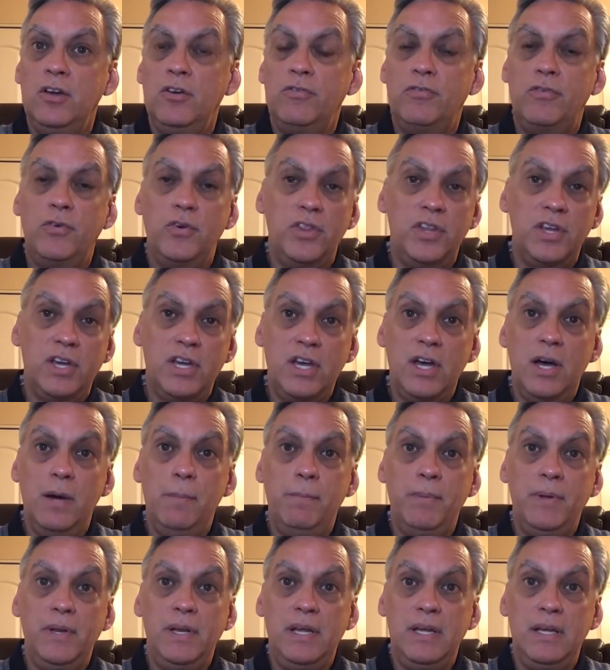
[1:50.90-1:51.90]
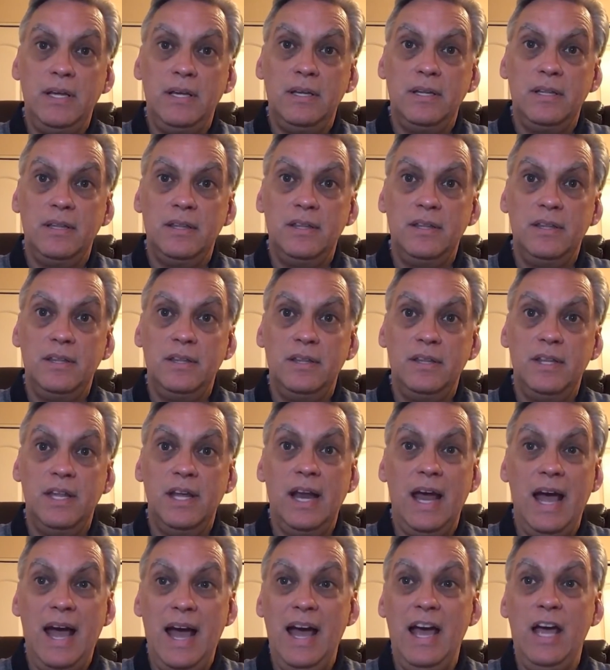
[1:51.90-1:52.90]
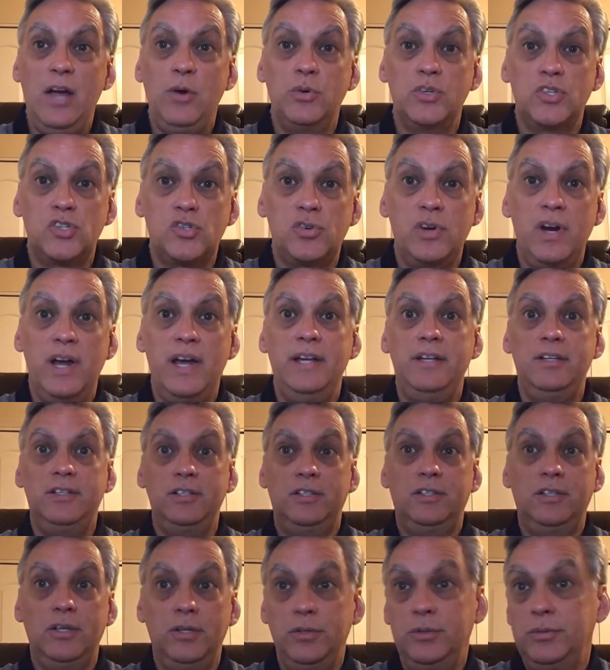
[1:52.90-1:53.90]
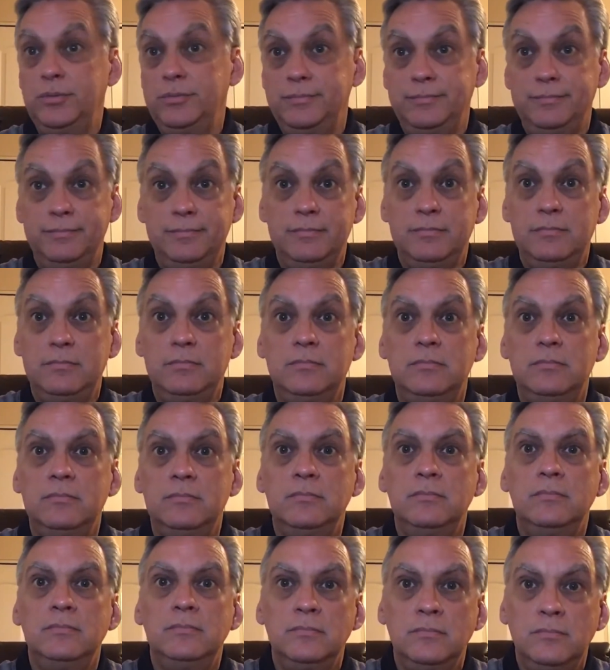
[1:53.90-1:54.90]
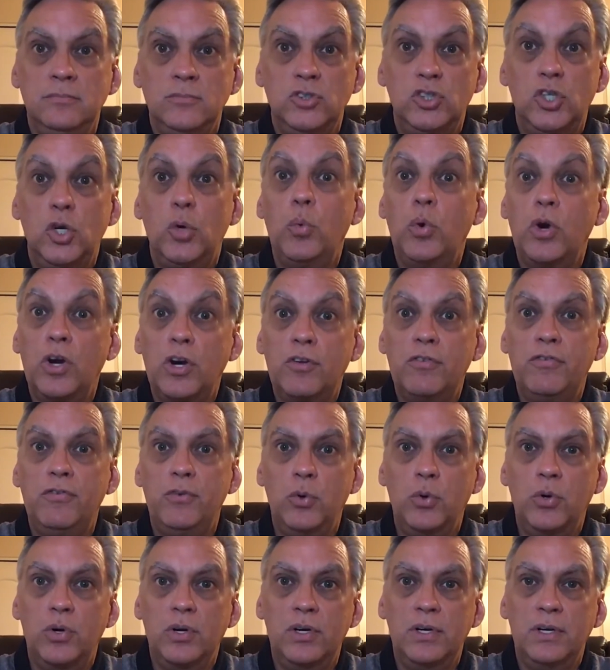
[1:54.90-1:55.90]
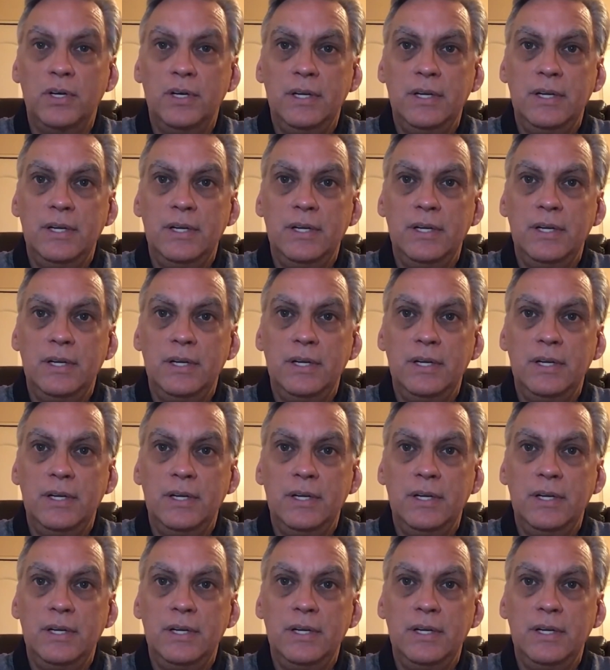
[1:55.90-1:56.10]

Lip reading: for the company that I was trying to go to work for